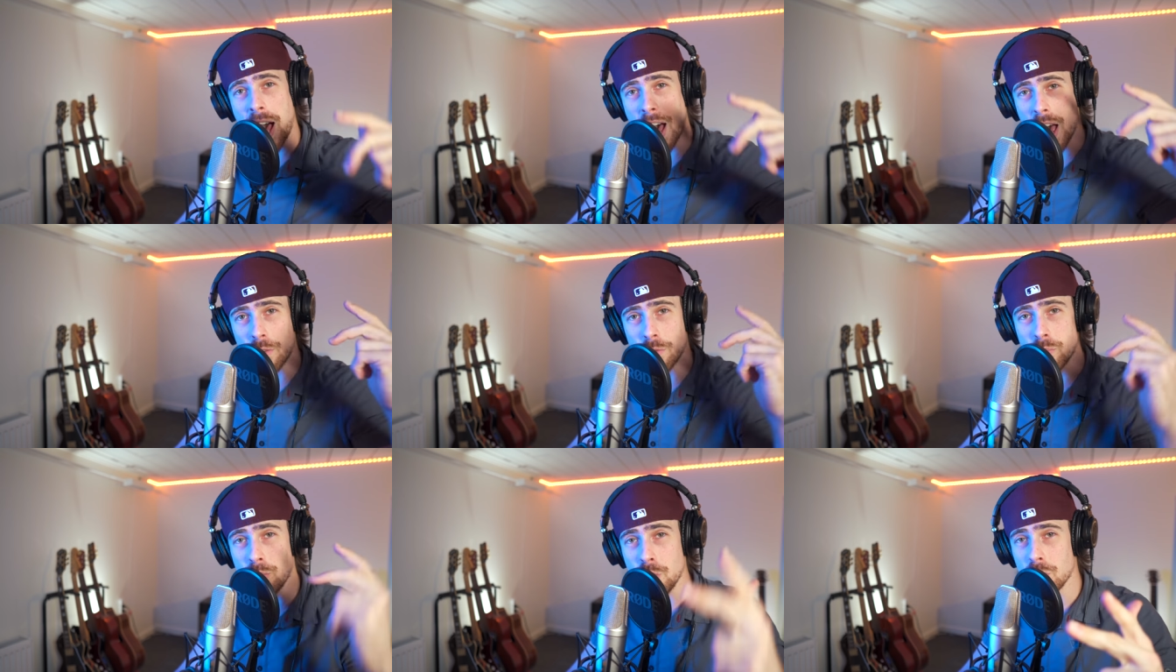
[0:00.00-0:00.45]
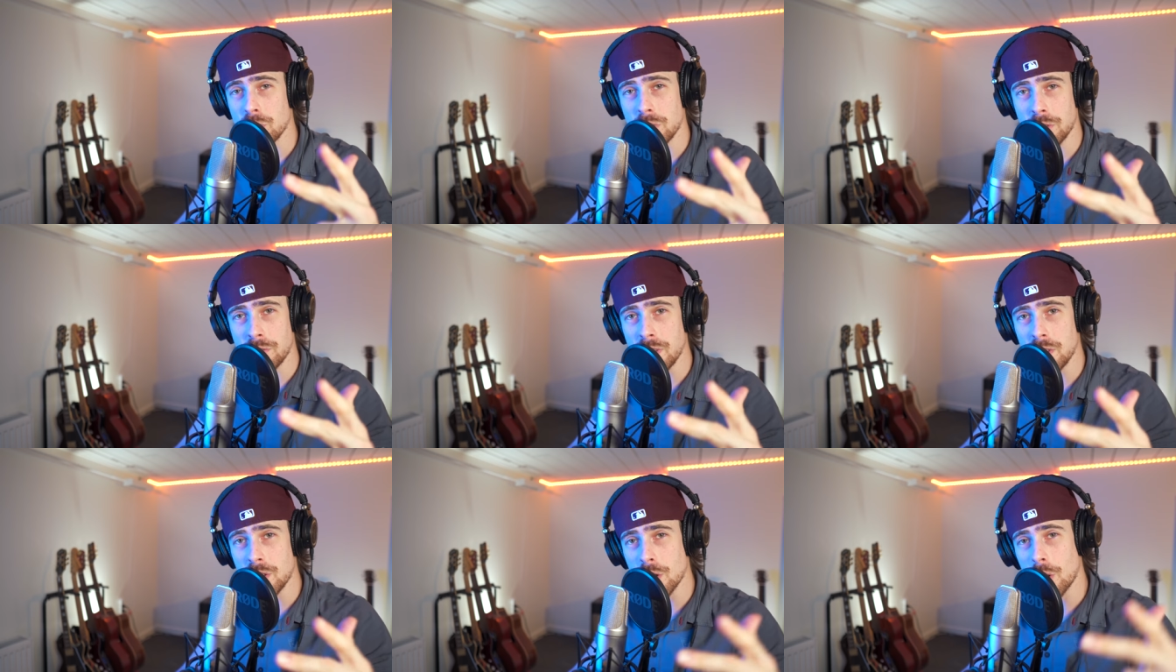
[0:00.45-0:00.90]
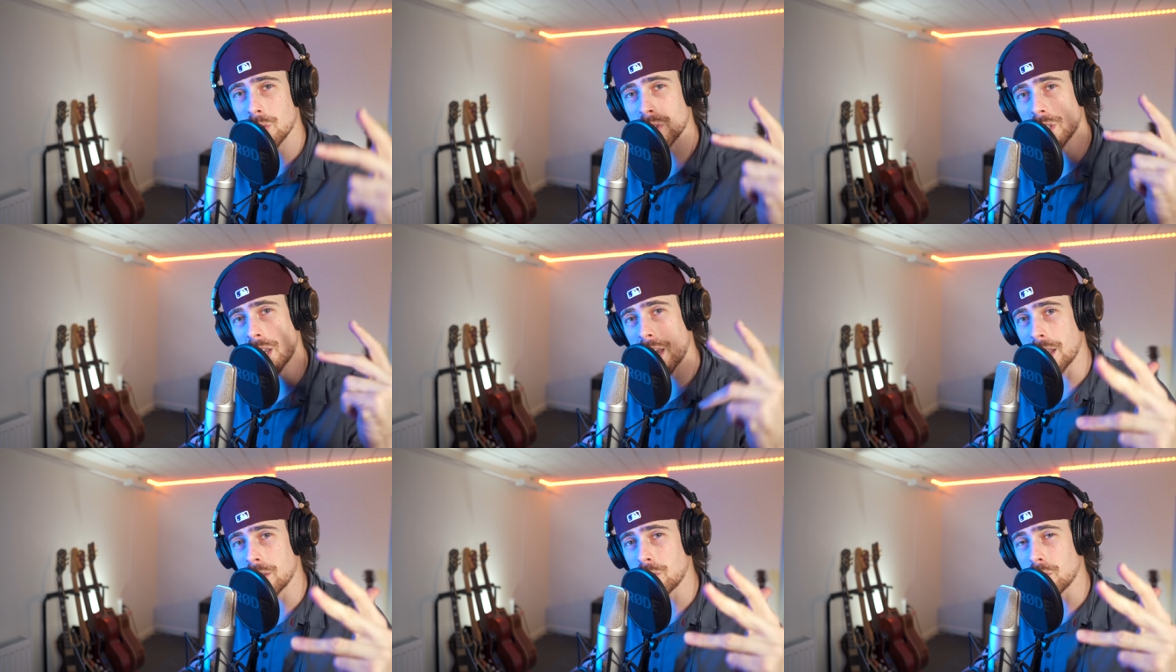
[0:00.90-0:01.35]
I have music
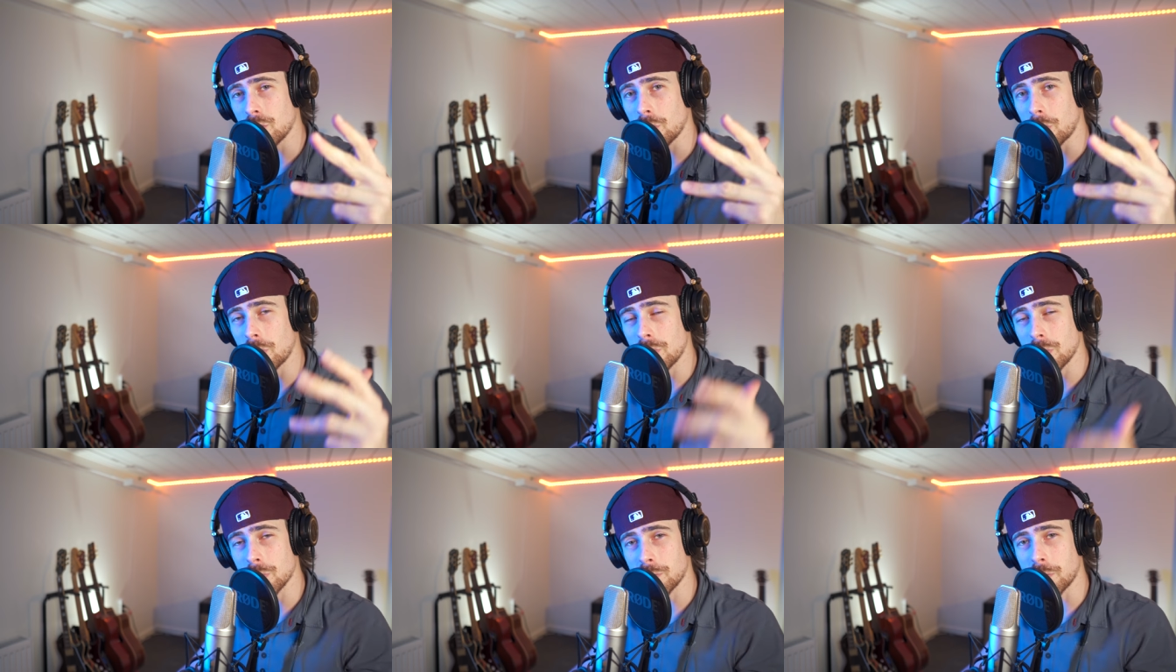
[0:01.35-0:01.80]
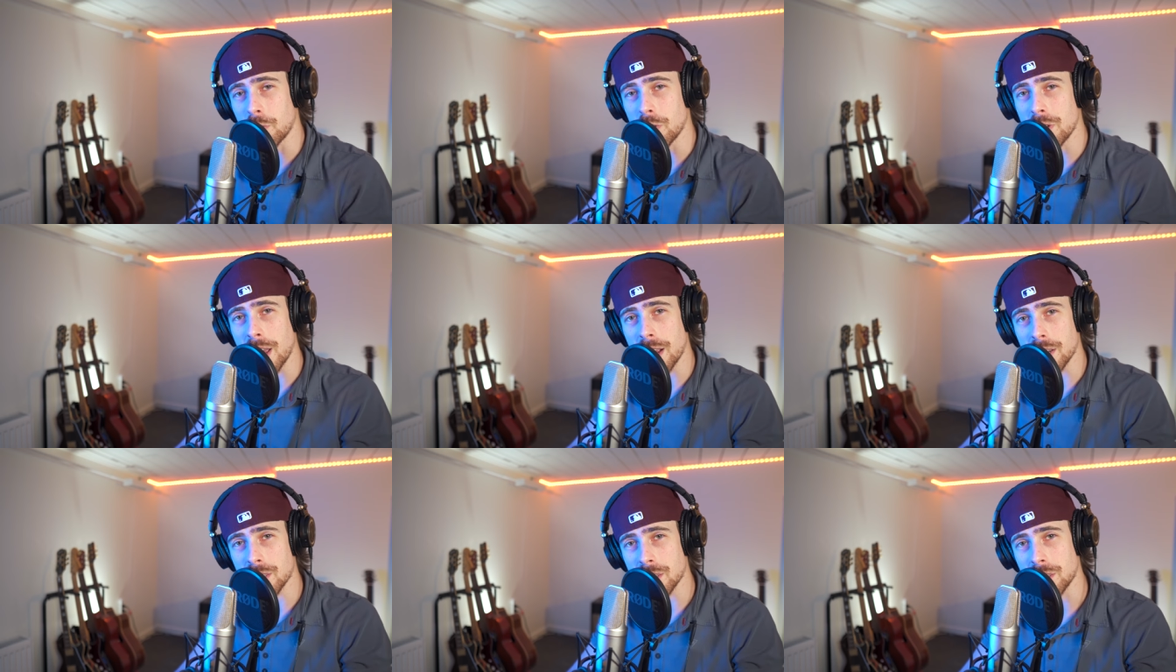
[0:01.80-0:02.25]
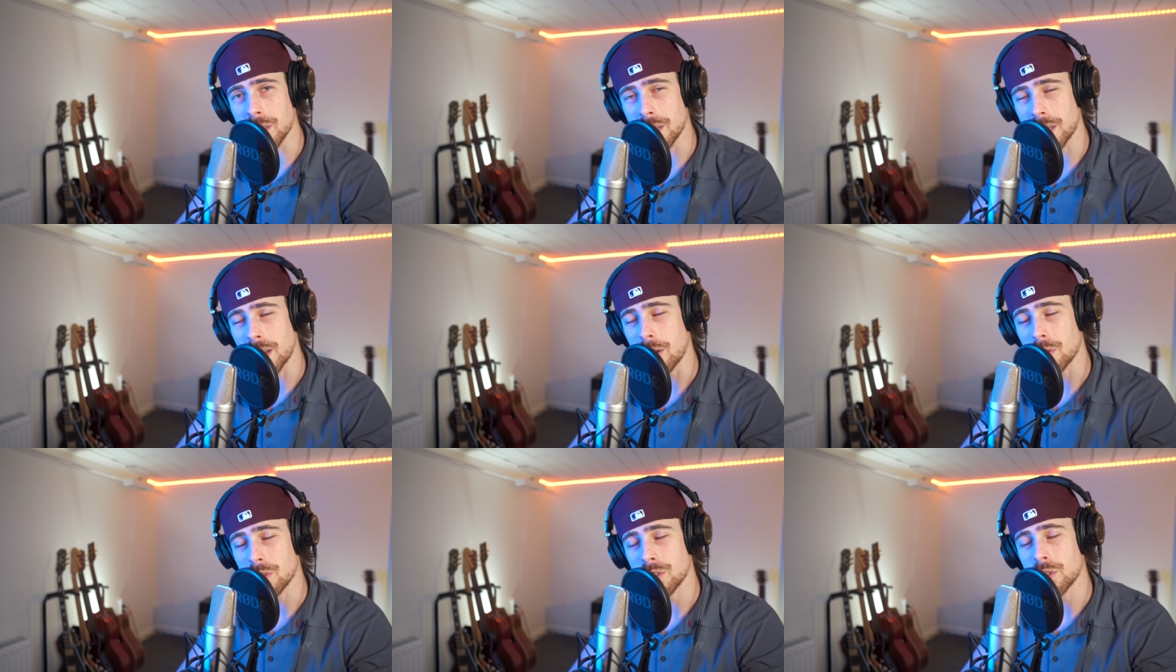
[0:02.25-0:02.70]
videos and tutorials for you guys to
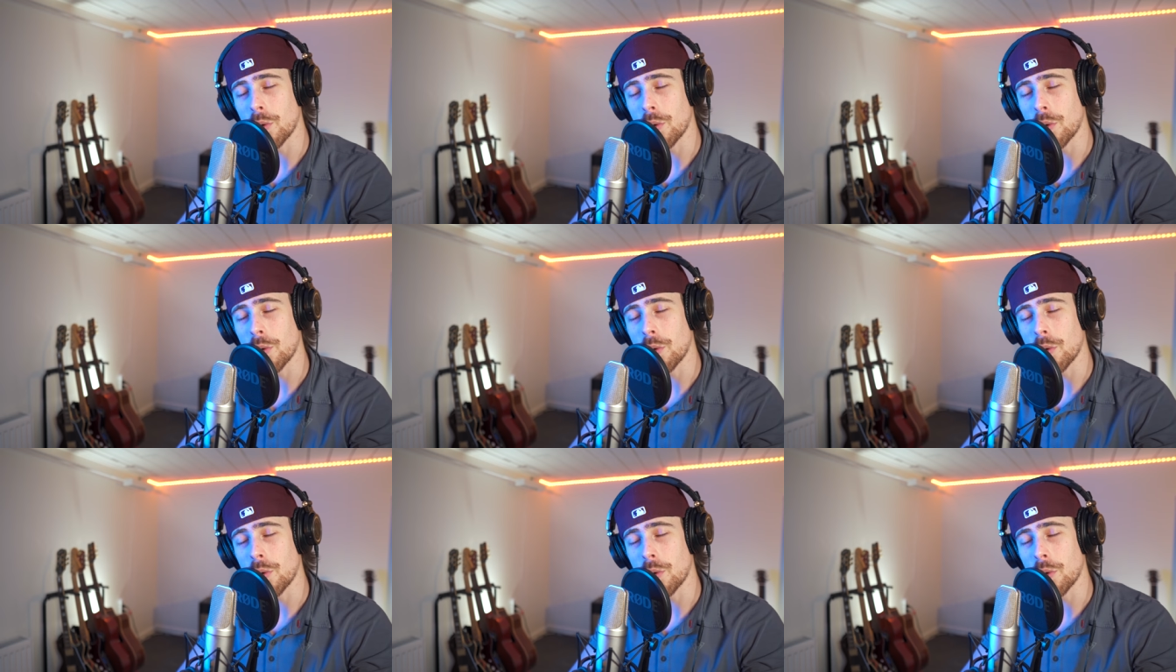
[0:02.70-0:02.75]
check out.